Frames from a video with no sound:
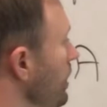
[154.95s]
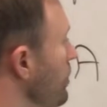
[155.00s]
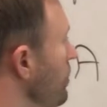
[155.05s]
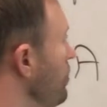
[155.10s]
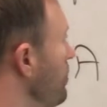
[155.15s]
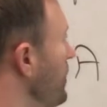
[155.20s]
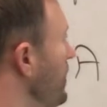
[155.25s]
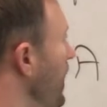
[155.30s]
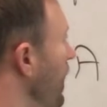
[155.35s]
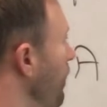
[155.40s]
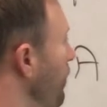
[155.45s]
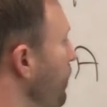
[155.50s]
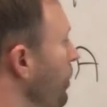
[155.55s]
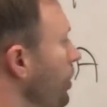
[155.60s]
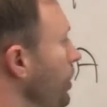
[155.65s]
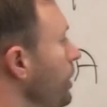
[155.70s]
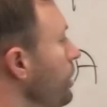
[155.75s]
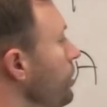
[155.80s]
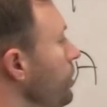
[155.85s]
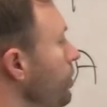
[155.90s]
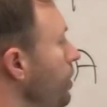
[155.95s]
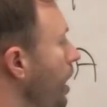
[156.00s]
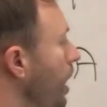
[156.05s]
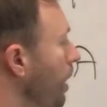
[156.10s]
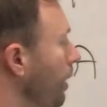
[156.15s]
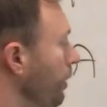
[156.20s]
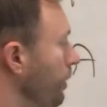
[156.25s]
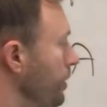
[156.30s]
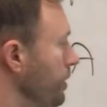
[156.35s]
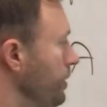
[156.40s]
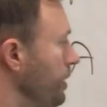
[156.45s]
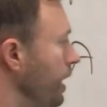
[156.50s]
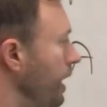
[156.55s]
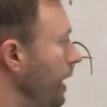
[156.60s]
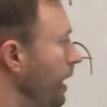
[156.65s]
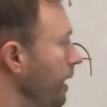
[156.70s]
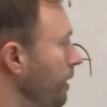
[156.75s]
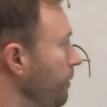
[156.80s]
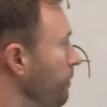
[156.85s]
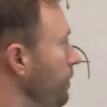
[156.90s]
Say
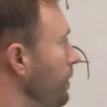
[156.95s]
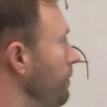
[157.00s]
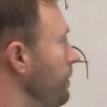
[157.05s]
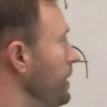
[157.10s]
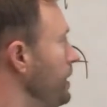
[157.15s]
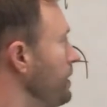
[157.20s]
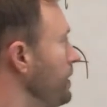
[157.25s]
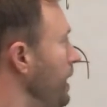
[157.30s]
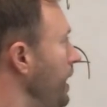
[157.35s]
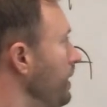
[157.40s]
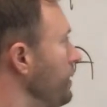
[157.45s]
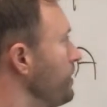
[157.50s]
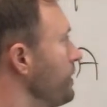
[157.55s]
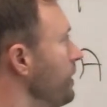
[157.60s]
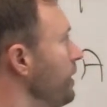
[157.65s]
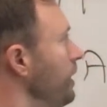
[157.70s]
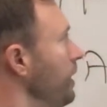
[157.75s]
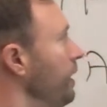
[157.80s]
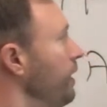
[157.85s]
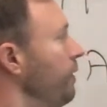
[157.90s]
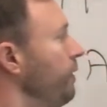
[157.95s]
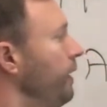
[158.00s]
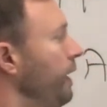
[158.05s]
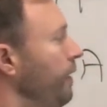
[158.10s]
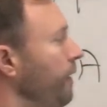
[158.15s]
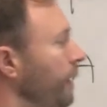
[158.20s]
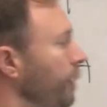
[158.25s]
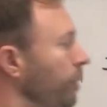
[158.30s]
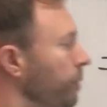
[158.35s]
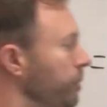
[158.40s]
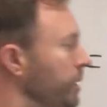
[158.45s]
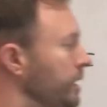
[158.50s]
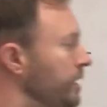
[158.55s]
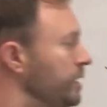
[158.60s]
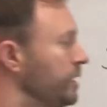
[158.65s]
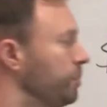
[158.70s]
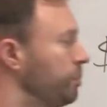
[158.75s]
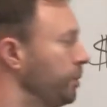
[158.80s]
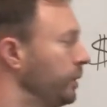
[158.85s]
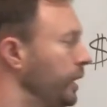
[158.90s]
$32.50. Then they would be
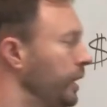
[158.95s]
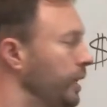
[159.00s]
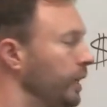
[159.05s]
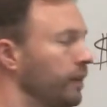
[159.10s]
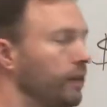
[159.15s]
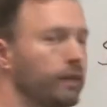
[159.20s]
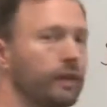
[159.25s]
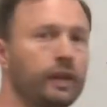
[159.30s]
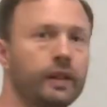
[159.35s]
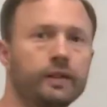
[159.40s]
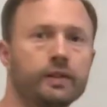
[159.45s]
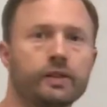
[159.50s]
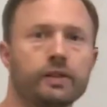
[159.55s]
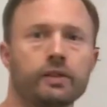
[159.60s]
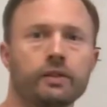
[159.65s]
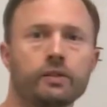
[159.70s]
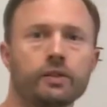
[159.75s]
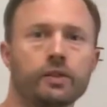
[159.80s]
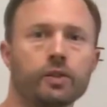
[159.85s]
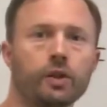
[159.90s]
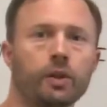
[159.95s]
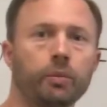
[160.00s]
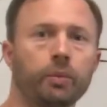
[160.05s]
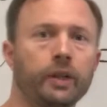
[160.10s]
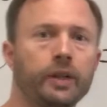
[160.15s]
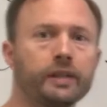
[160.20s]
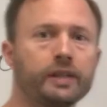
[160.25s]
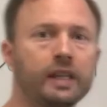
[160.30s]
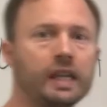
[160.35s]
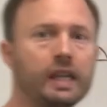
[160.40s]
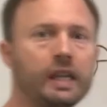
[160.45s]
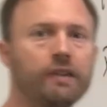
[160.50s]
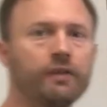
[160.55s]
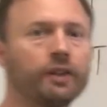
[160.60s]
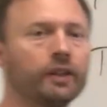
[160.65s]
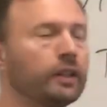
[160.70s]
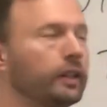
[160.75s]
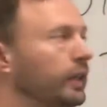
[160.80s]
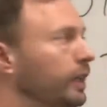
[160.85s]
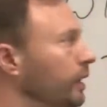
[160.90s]
splitting this surplus
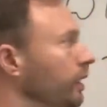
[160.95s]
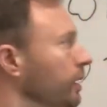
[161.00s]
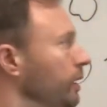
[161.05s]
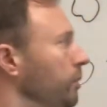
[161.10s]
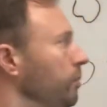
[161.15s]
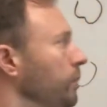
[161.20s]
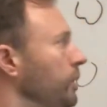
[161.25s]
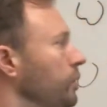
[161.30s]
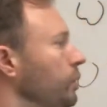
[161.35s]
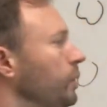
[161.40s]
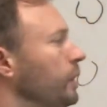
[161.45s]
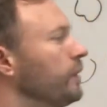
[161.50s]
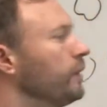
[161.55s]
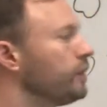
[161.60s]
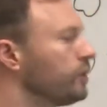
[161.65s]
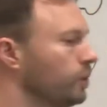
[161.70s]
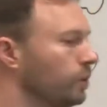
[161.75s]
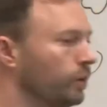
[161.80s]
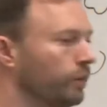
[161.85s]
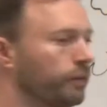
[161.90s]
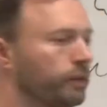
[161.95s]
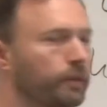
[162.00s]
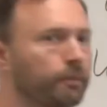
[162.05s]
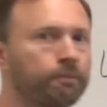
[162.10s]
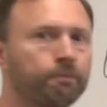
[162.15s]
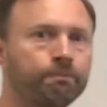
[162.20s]
evenly between the two of them.